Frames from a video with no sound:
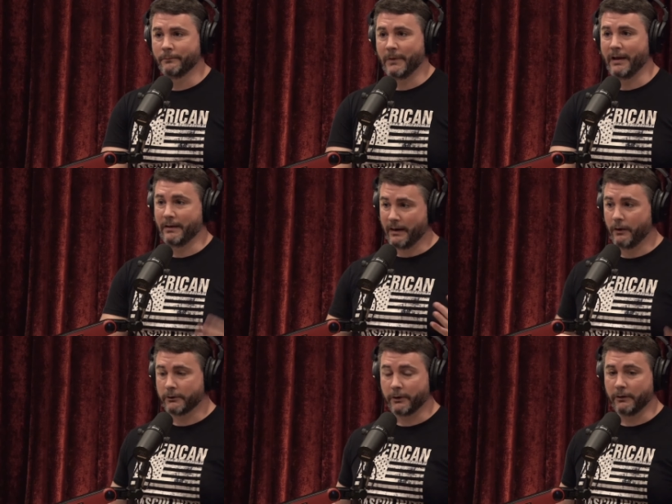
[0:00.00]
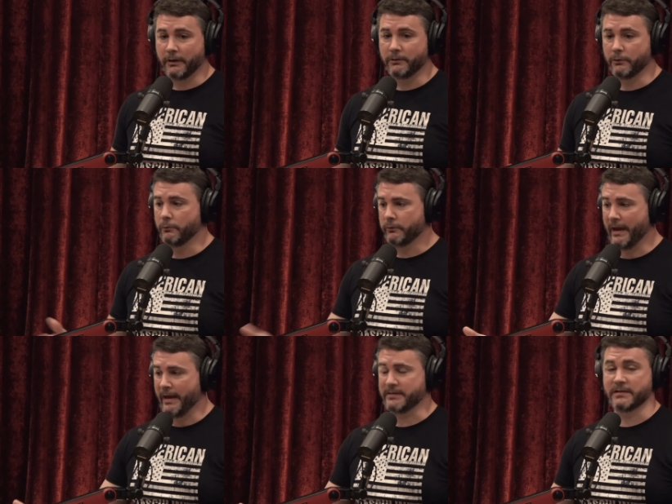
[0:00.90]
And that all turned into the
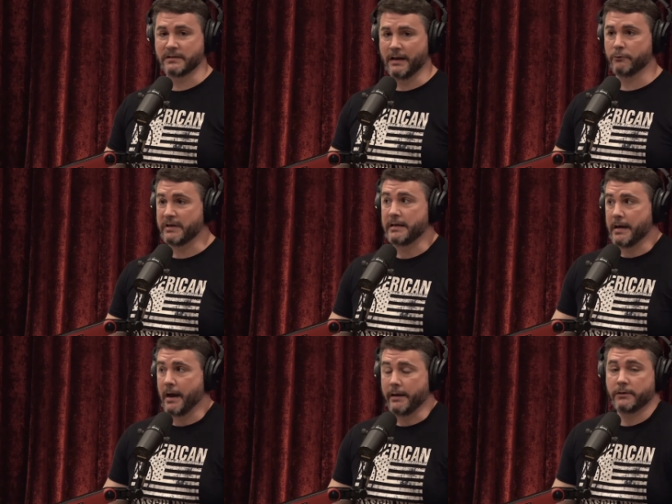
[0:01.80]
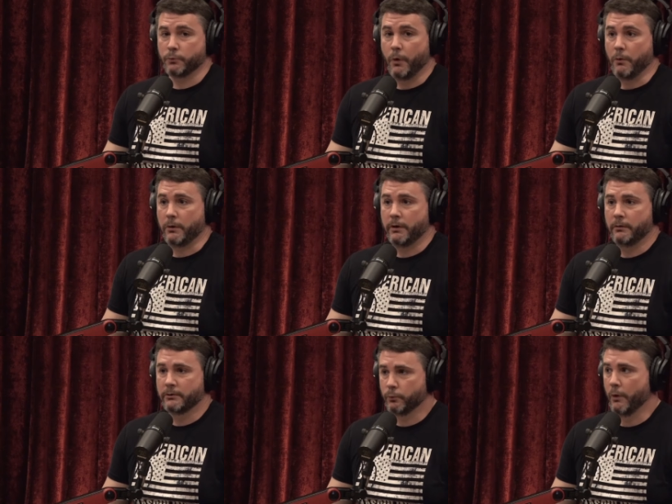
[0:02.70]
S is now DEI. It's woke.
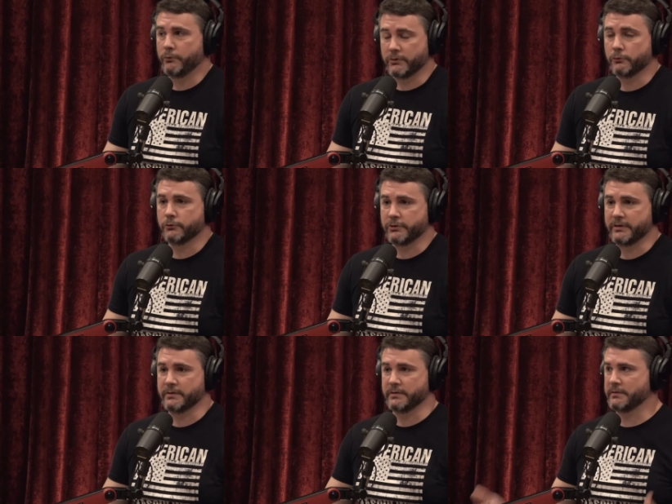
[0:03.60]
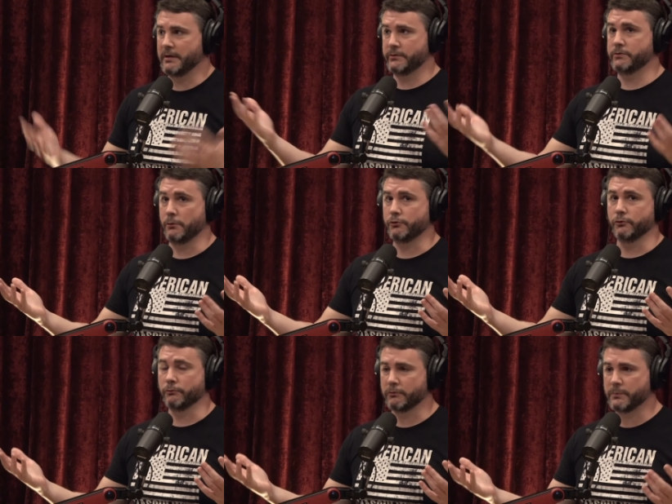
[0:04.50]
It's woke social justice. It's not
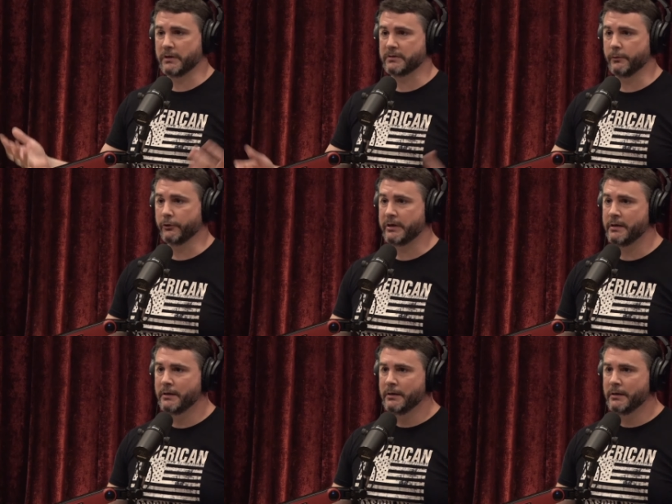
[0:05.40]
social responsibility.